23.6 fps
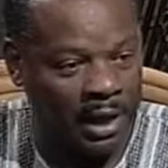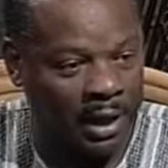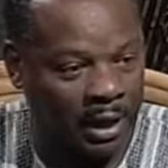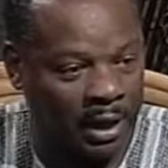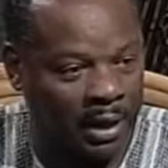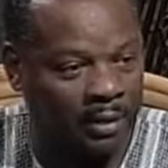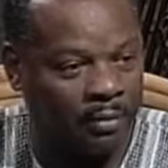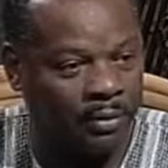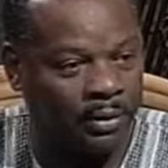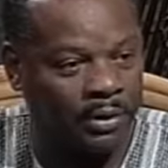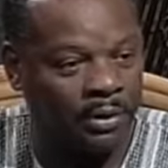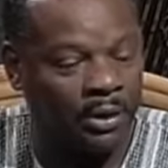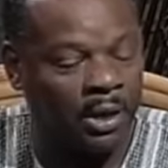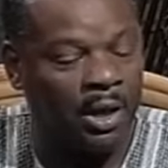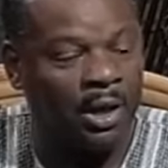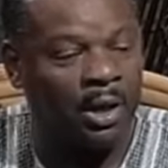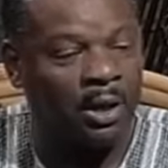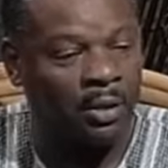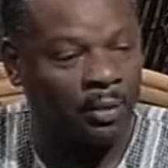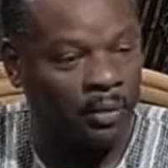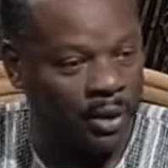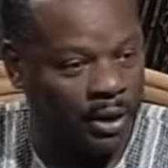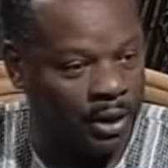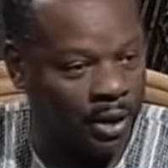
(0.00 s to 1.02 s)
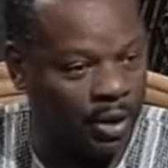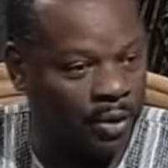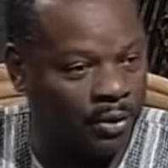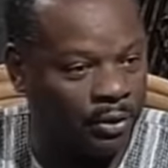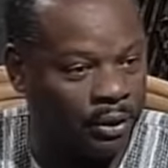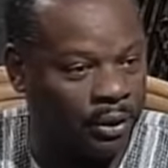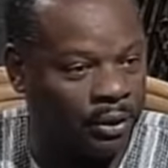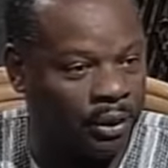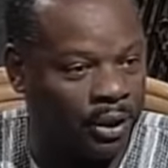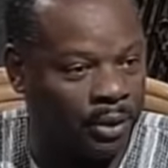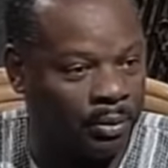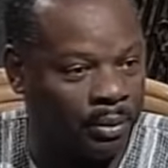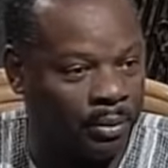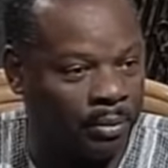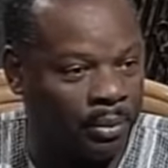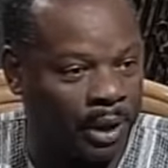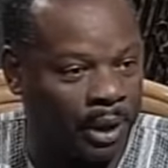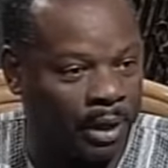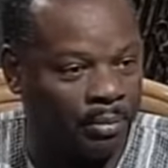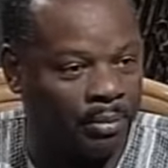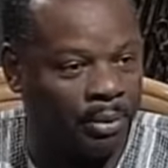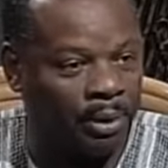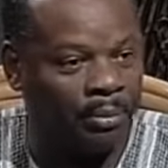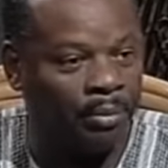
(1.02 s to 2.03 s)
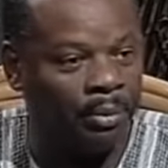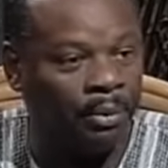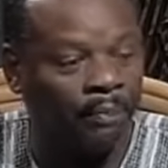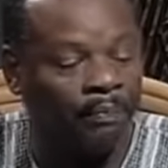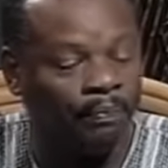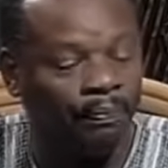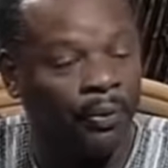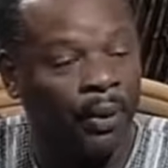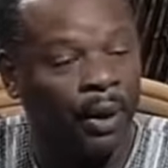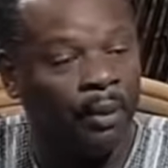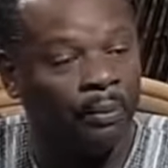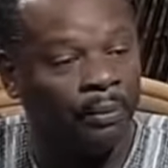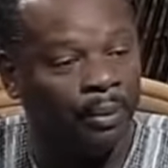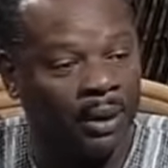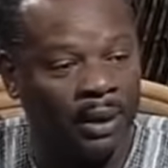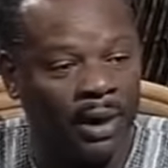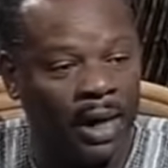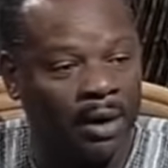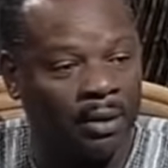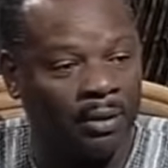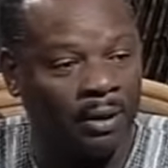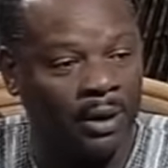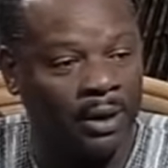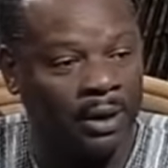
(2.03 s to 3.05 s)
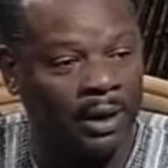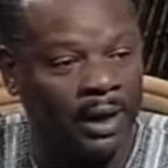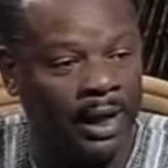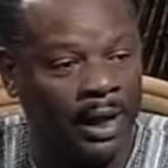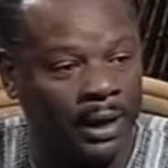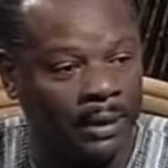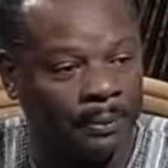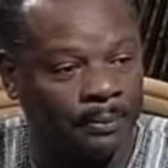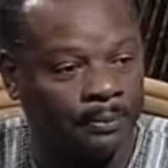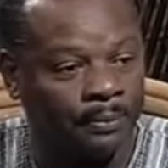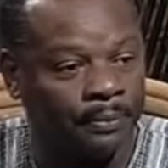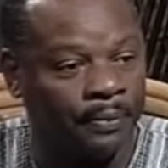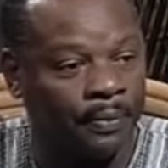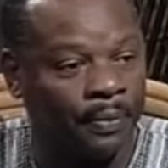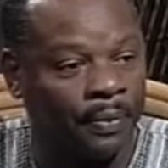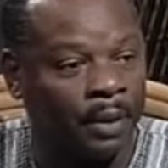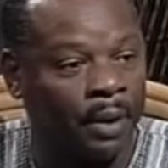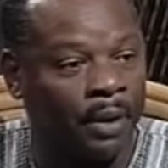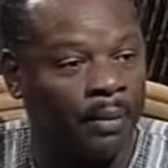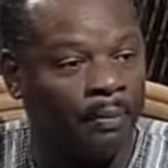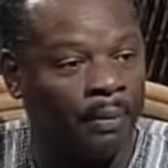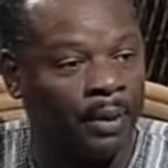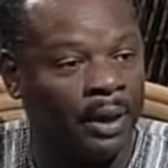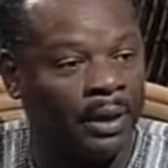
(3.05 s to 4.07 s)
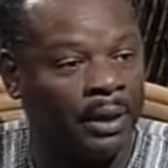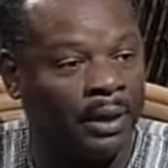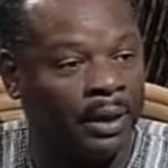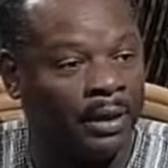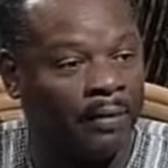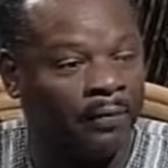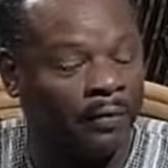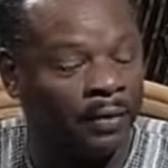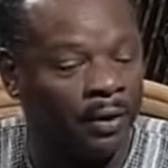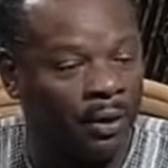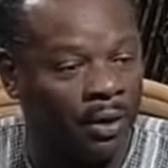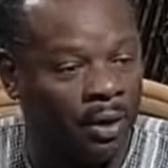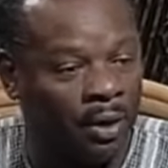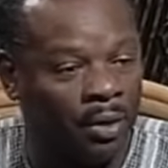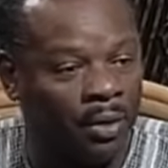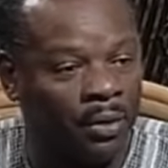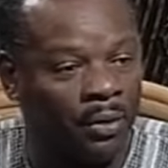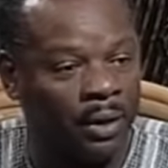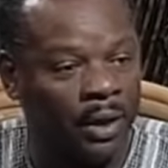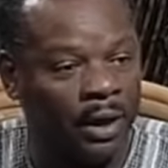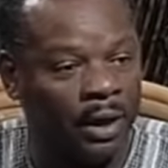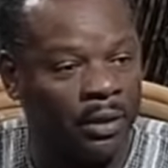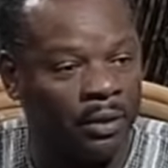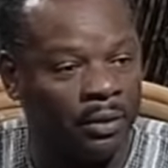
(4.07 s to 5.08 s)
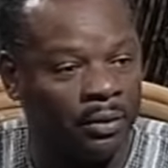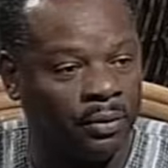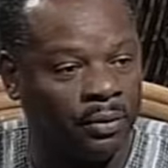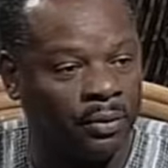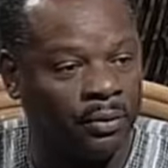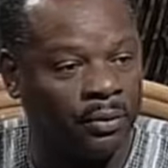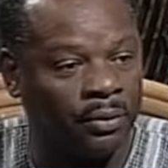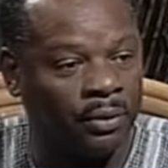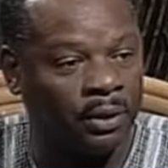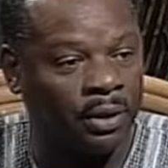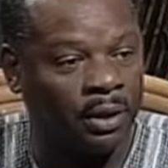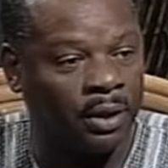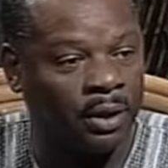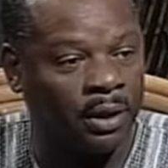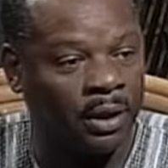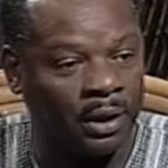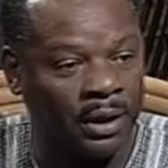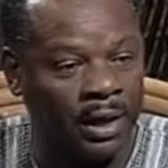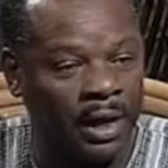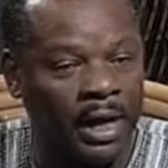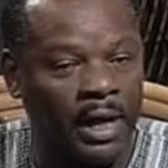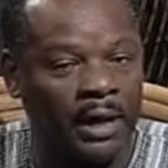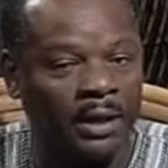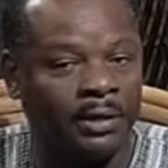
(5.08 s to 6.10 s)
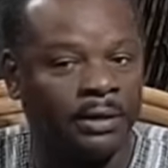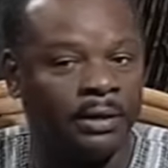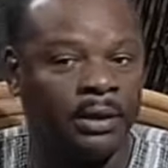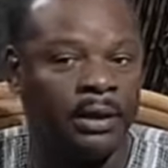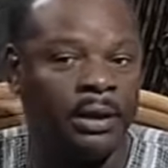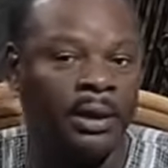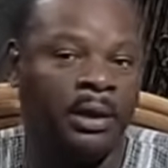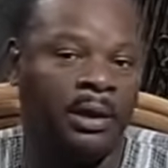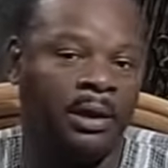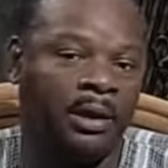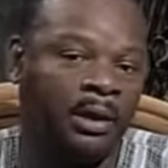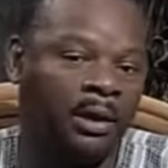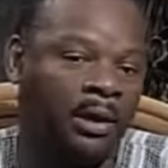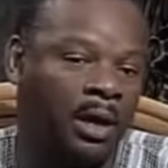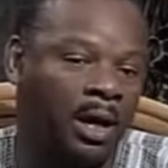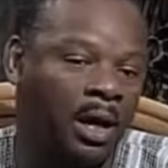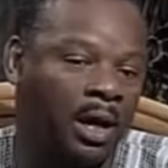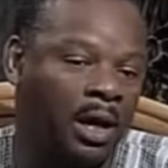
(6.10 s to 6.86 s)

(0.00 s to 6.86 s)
language, we know that they were black people. But not only that, but if you go and you look at the